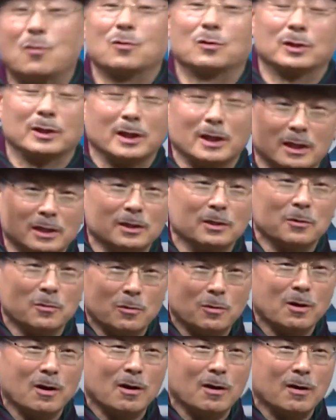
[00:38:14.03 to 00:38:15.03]
erased.
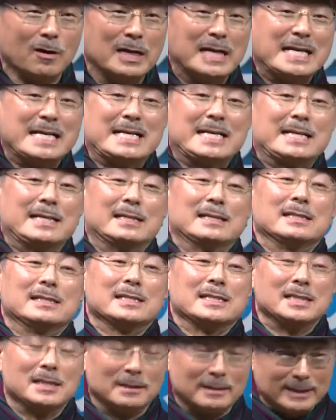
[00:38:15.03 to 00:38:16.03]

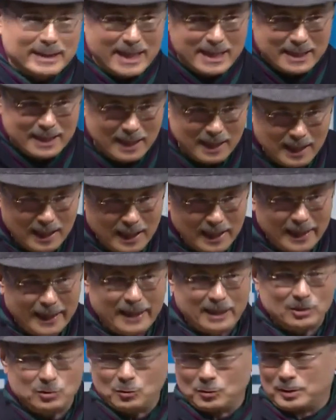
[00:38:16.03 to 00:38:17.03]
When you
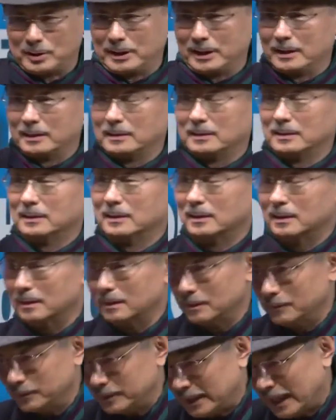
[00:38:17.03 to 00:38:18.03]
continually visualize
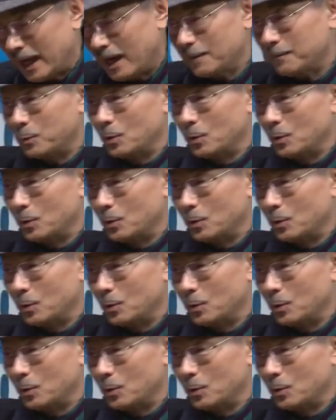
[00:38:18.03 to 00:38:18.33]
this way,